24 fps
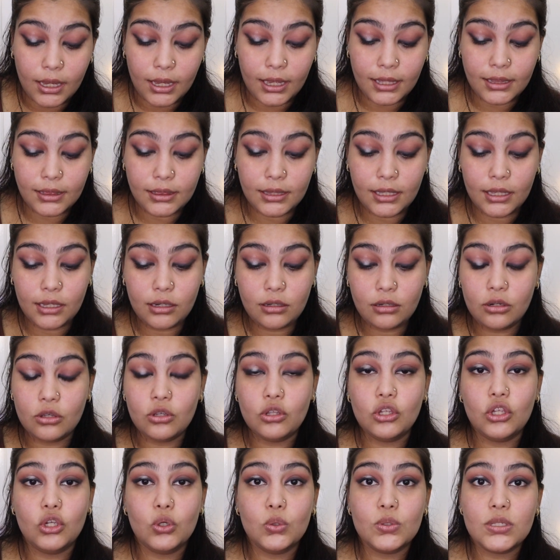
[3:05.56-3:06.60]
And then,
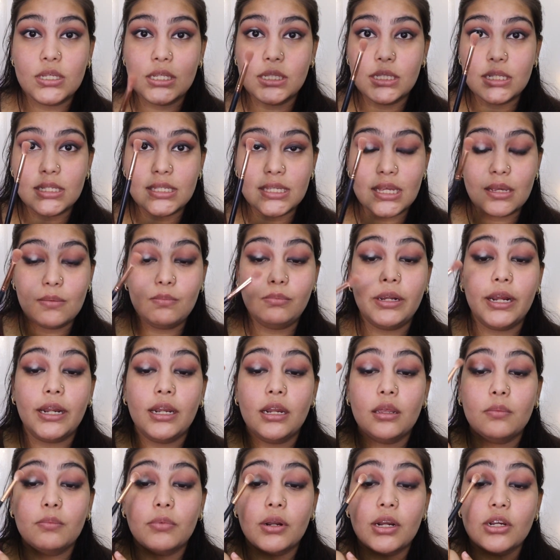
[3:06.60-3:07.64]
using the same
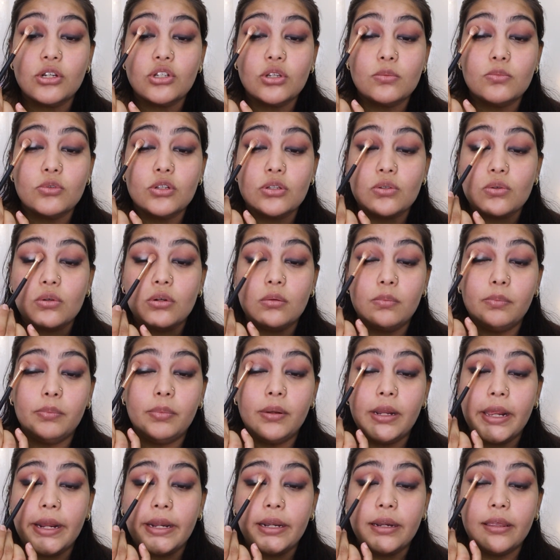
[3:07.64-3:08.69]
blending brush, I'm just going to
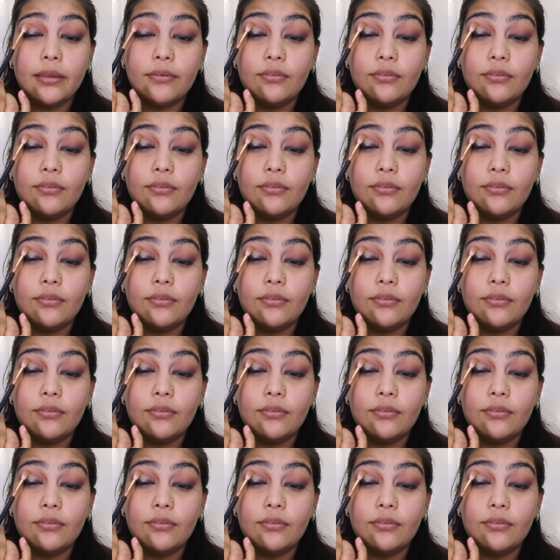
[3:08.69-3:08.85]
blend